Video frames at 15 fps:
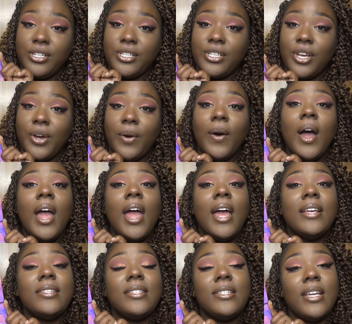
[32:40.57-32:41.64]
So
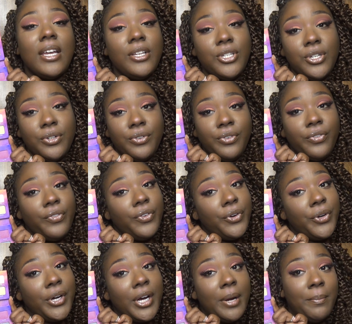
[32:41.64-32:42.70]
stay tuned
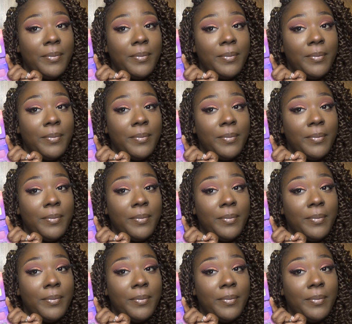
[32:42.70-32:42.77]
for